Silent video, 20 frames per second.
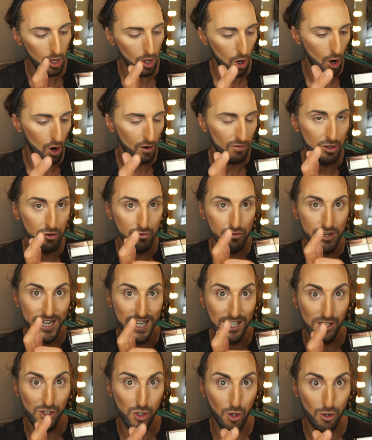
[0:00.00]
of the
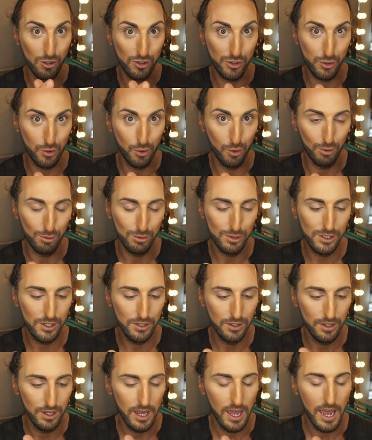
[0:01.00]
Renaissance Gold,
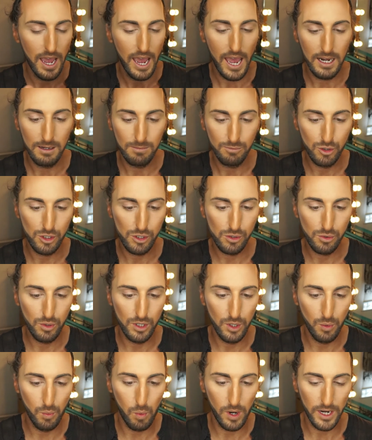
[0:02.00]
and I'm just going
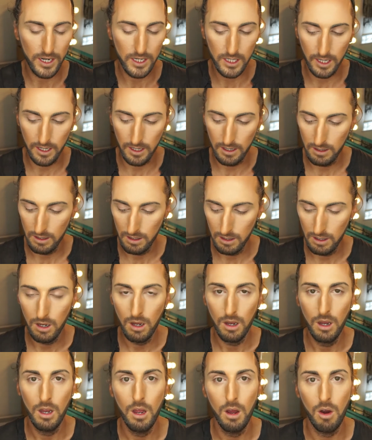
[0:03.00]
to work it
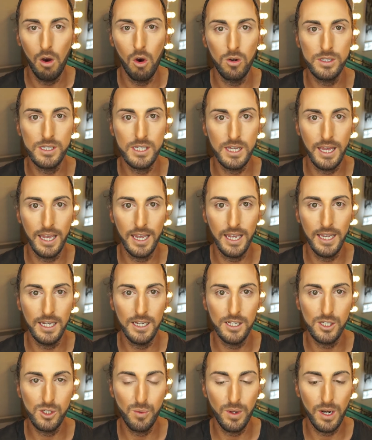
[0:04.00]
onto the
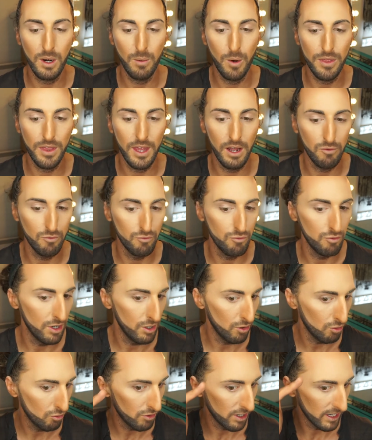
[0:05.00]
areas where I want that
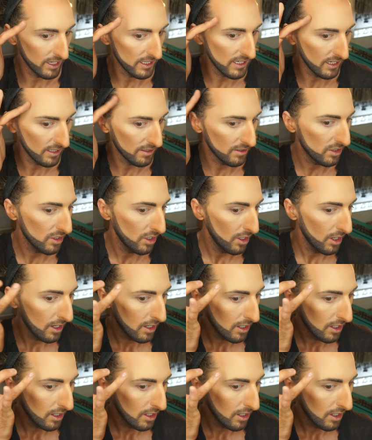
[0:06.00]
real radiance.